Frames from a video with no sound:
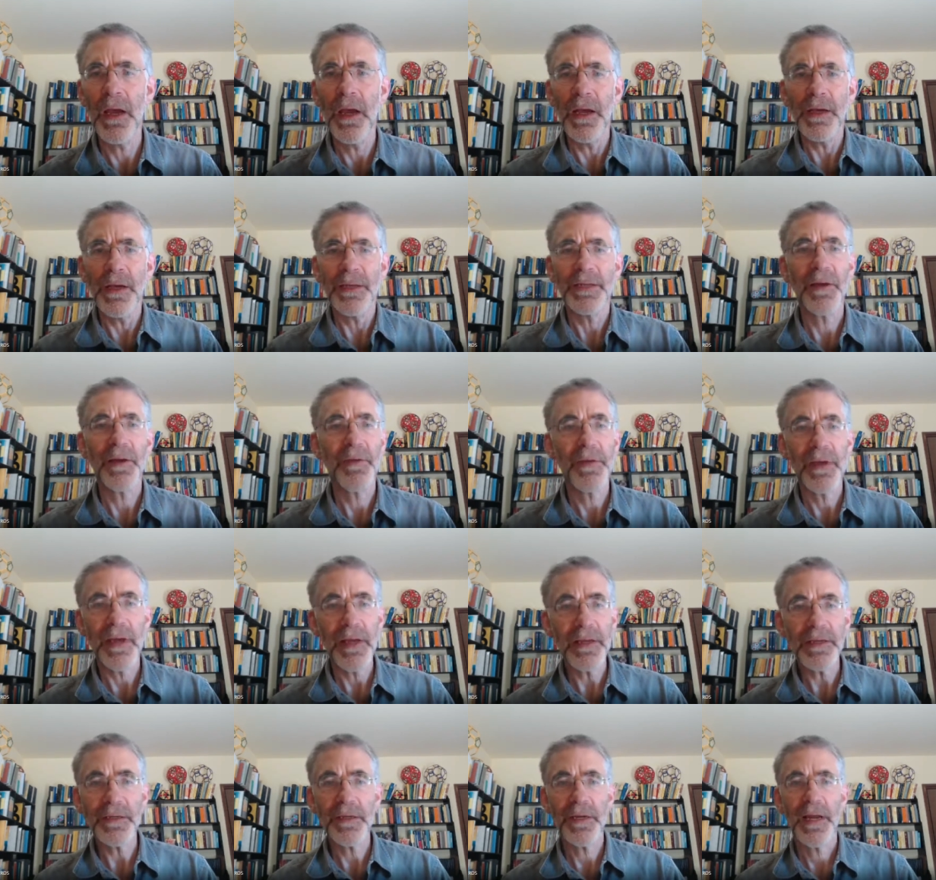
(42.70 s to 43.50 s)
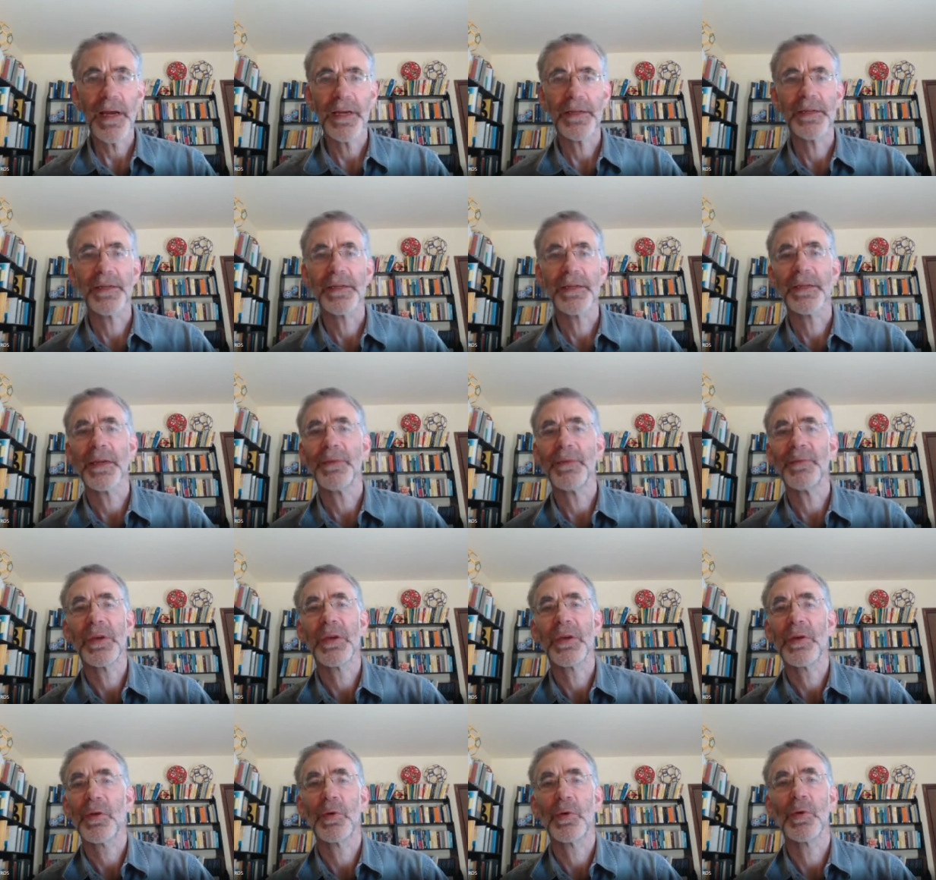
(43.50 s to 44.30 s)
So the internet is
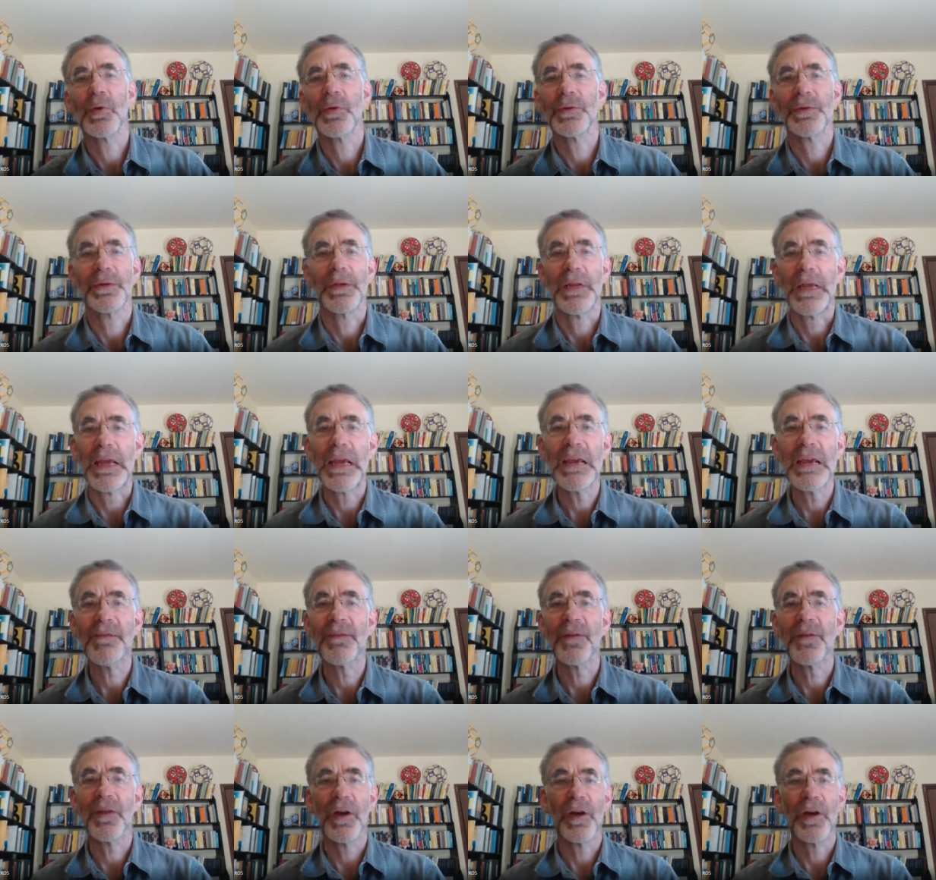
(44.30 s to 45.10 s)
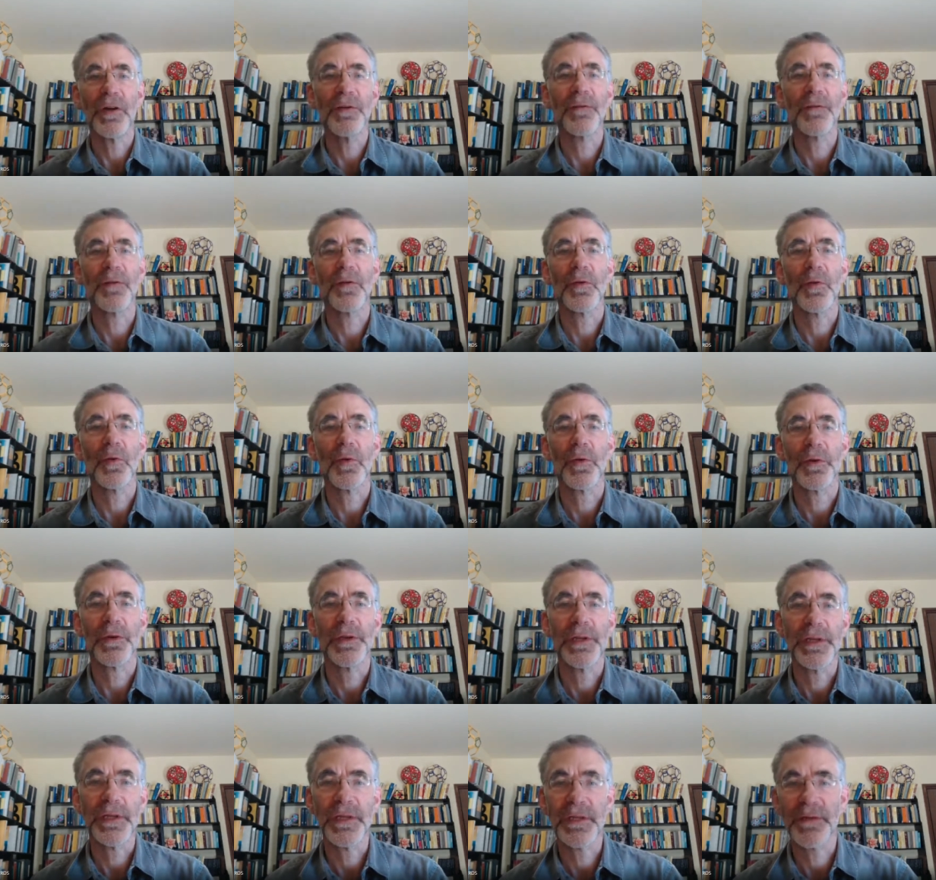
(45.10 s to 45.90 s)
something called an evil
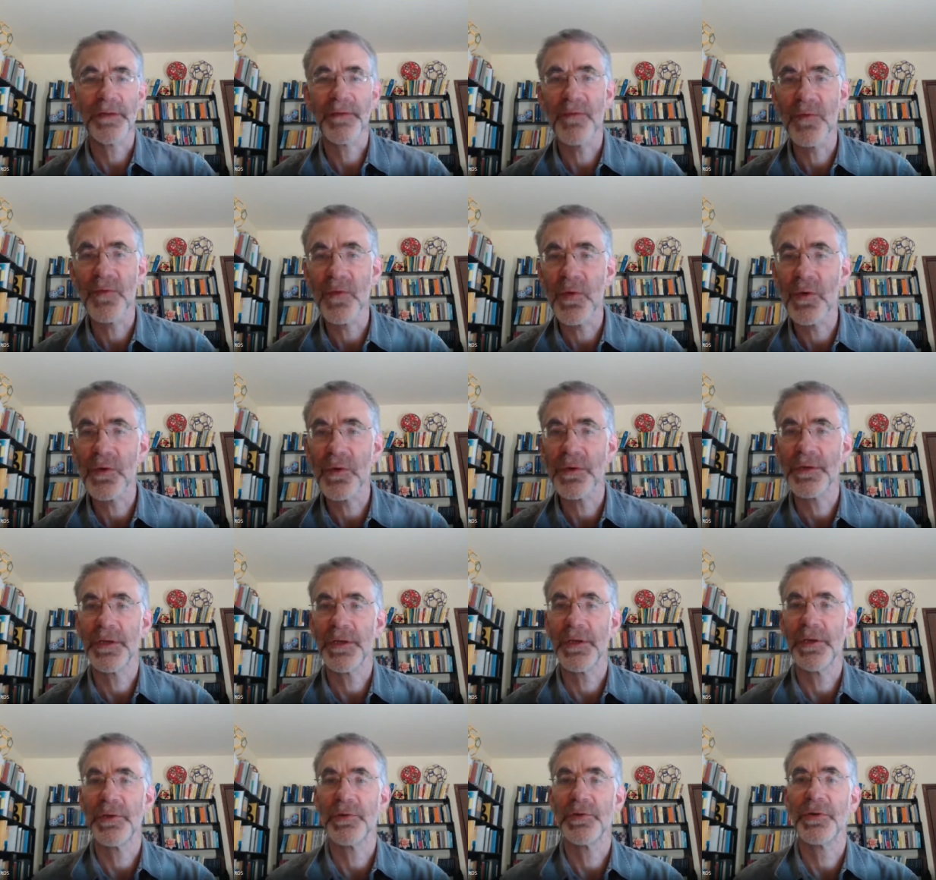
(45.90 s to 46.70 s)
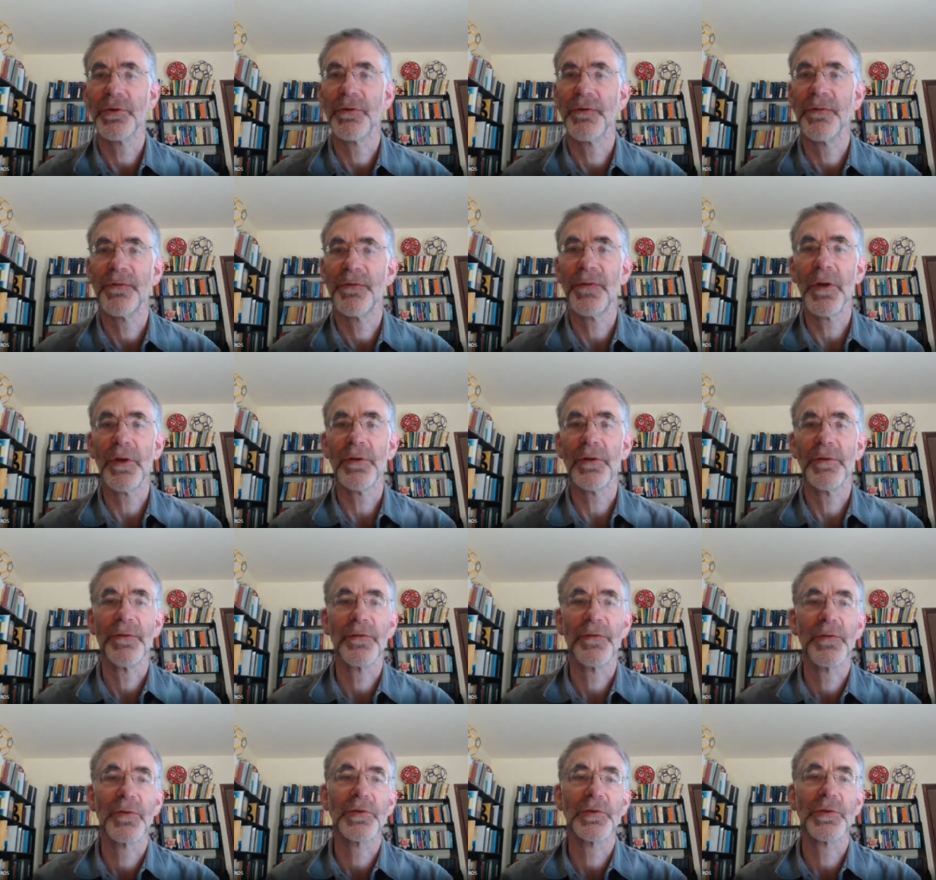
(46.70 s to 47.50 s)
overlord list of rules that you should follow
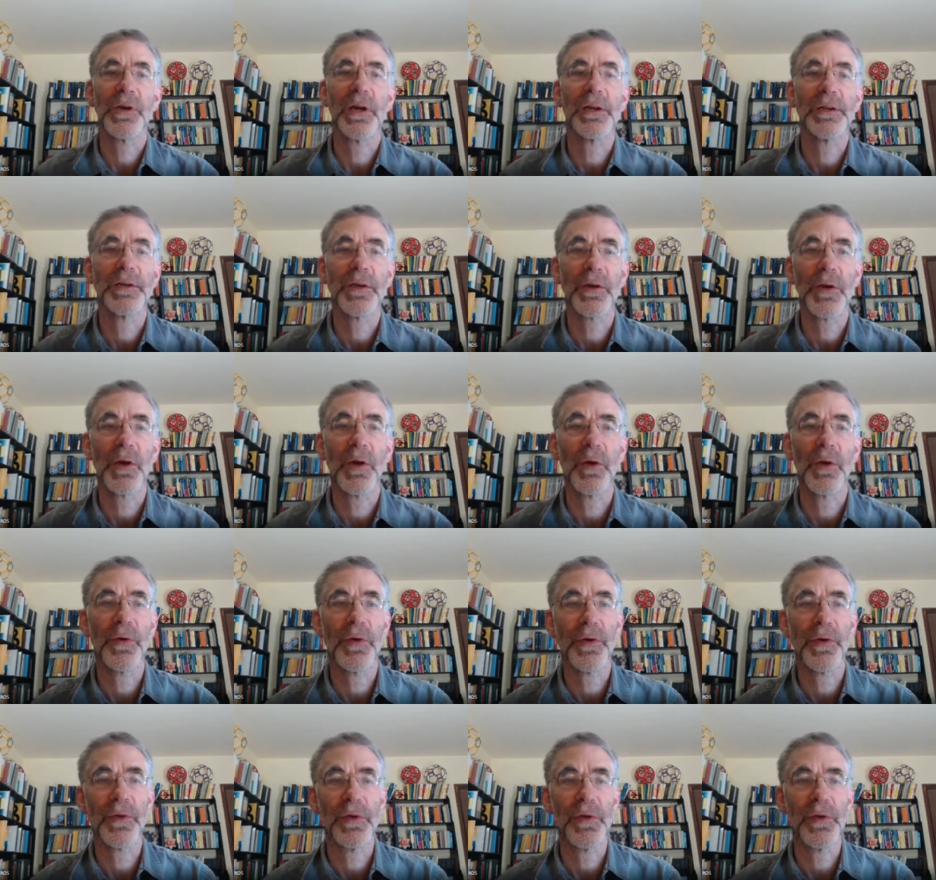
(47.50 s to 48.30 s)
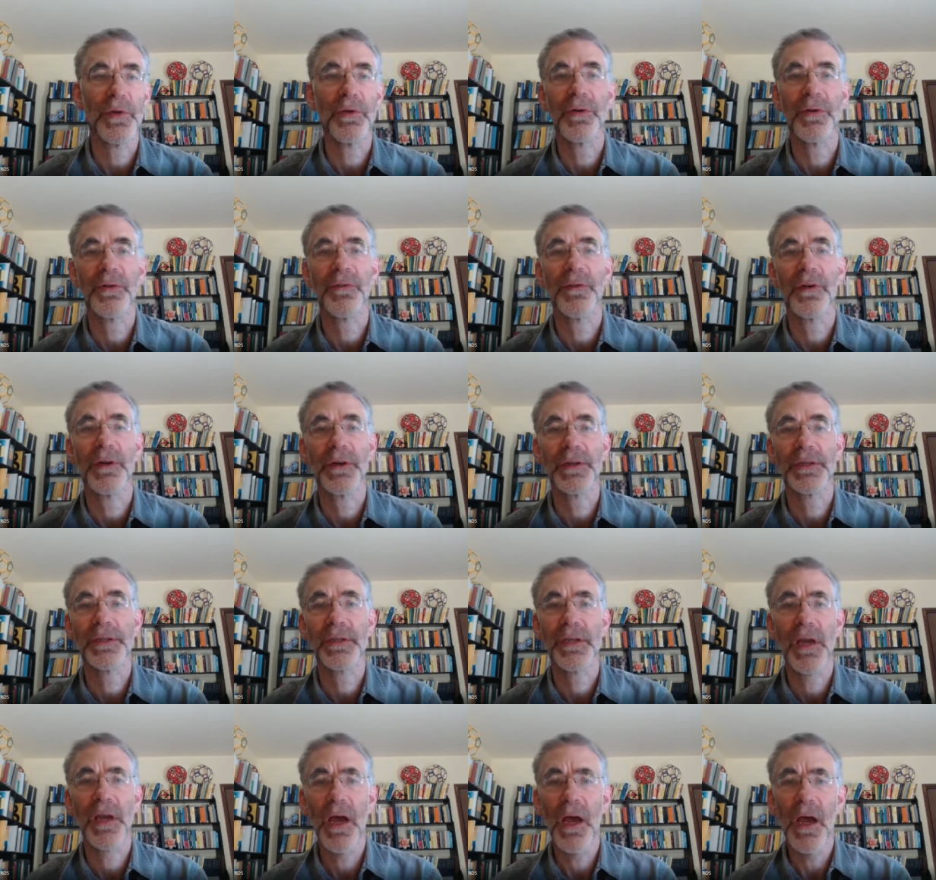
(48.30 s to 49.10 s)
if you're trying to conquer the
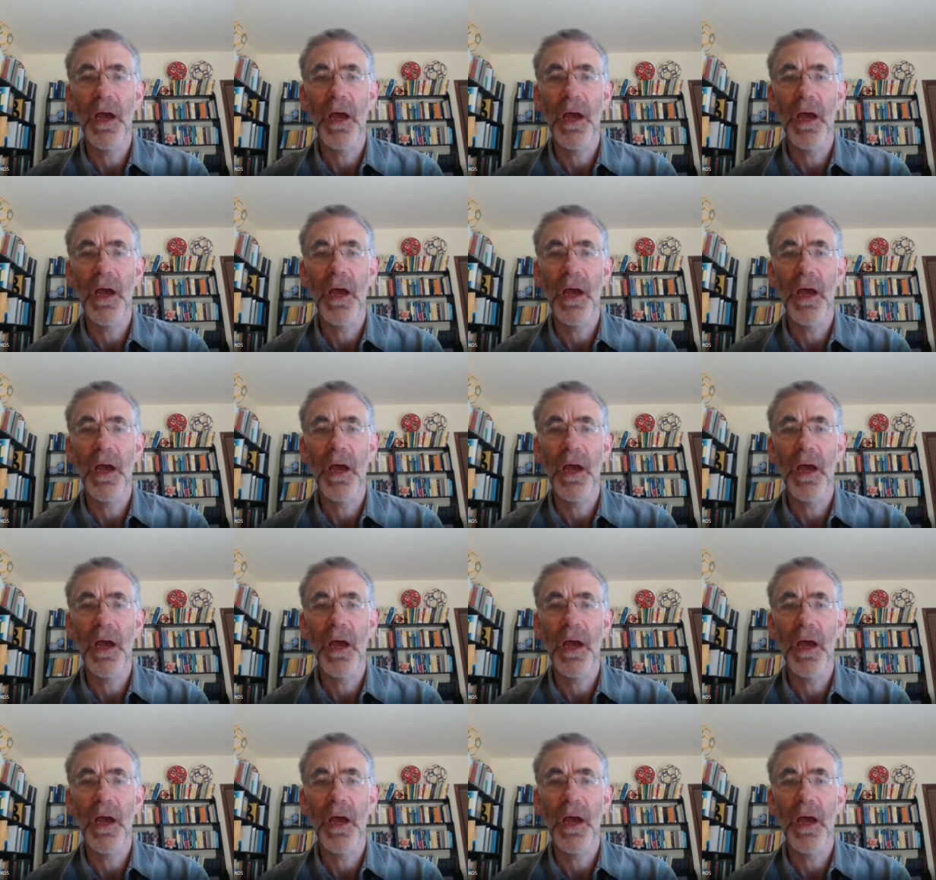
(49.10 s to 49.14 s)
universe.